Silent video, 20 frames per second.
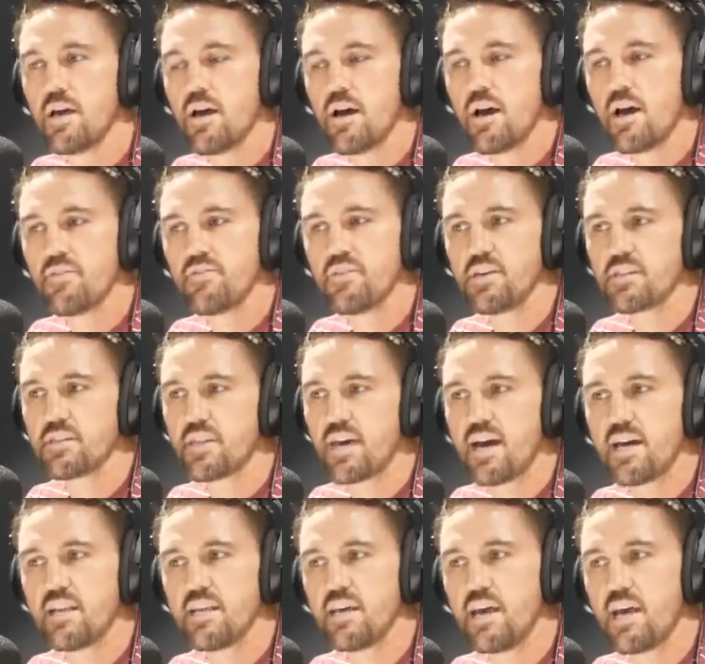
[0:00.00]
I think
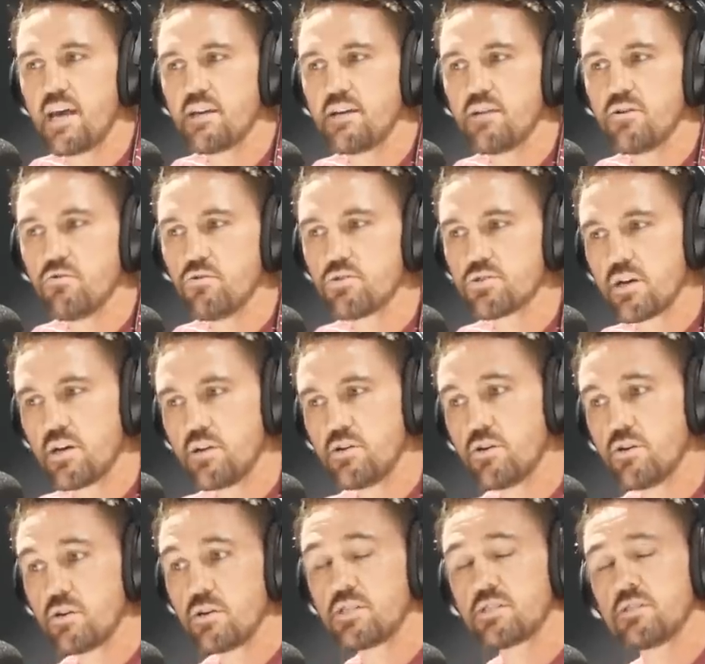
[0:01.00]
that, and also
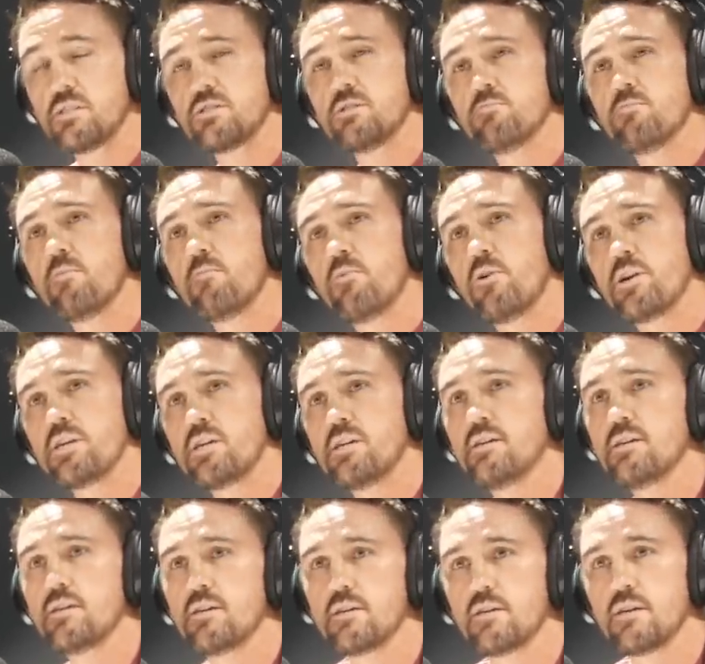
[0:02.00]
not listening to my body.
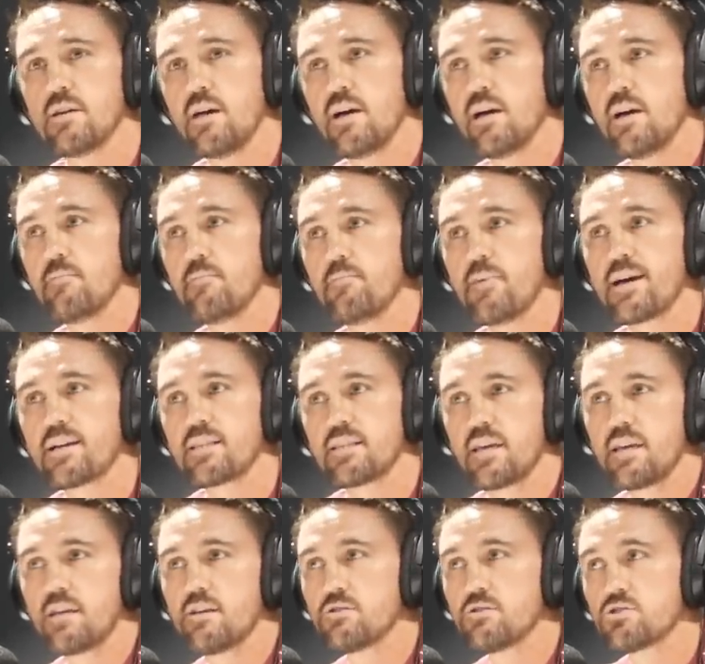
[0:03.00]
Um, back
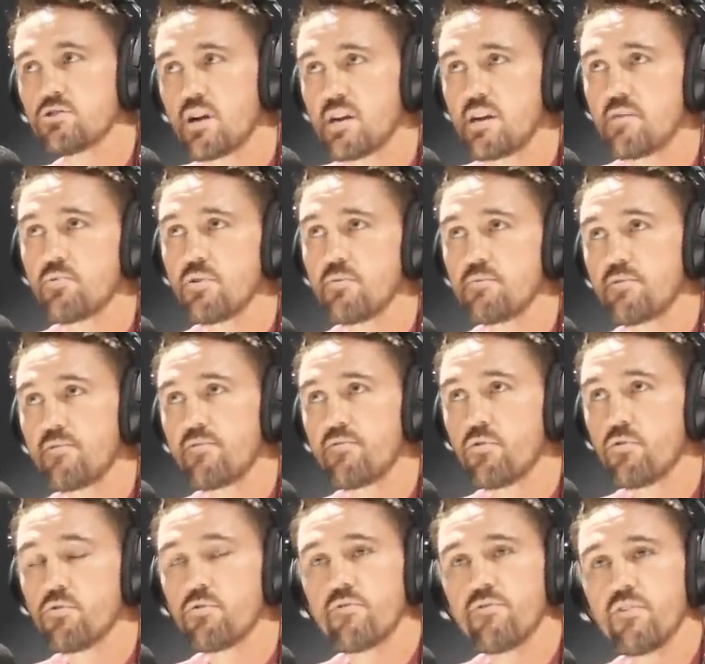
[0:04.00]
then, I was training probably
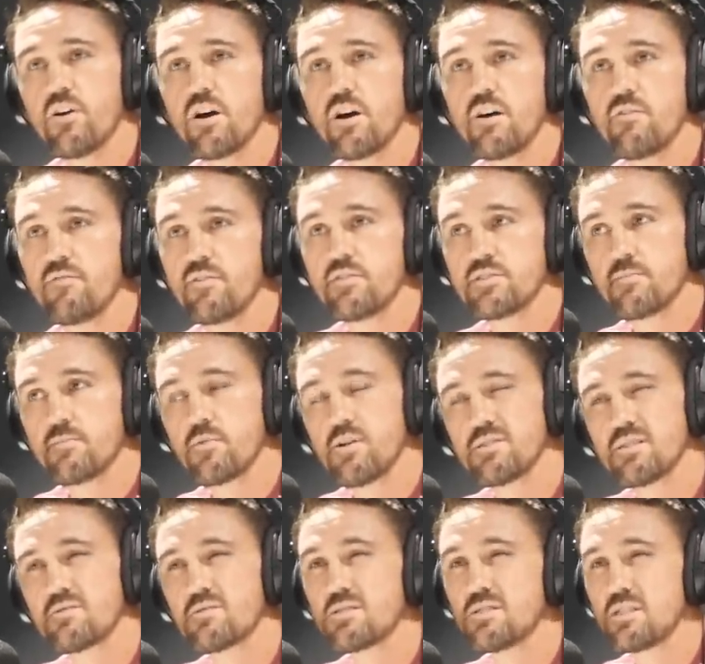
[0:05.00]
four or five, sometimes
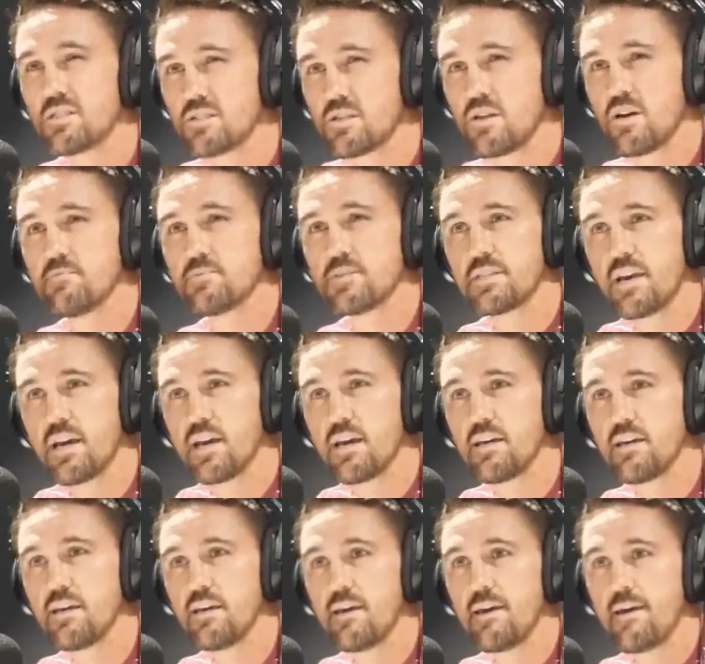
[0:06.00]
up to six times a
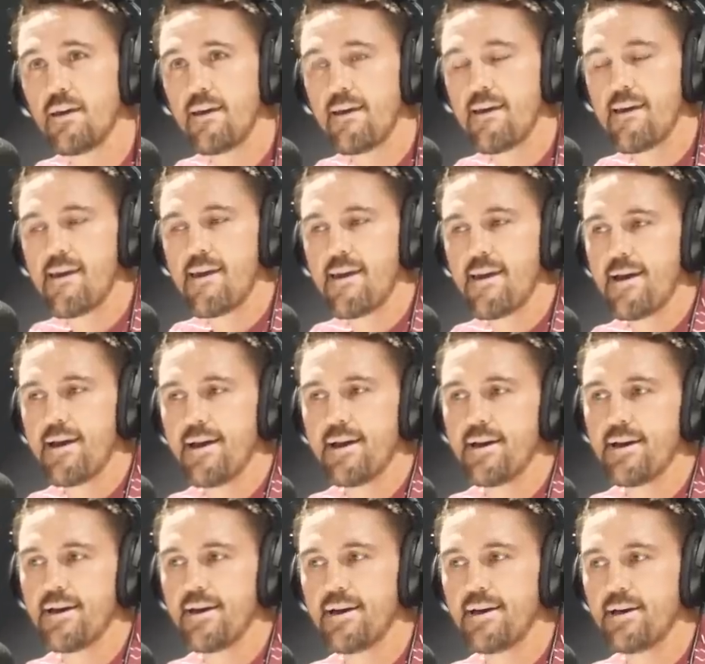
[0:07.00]
day
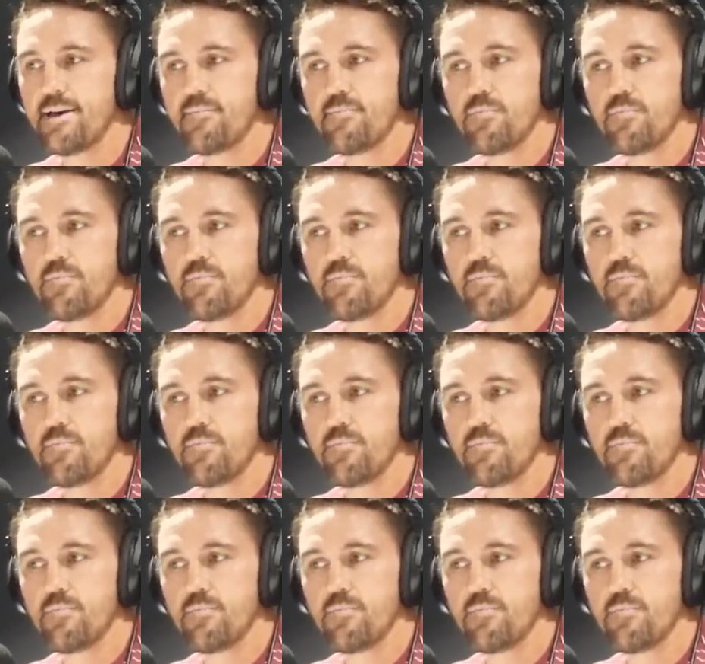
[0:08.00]
uh,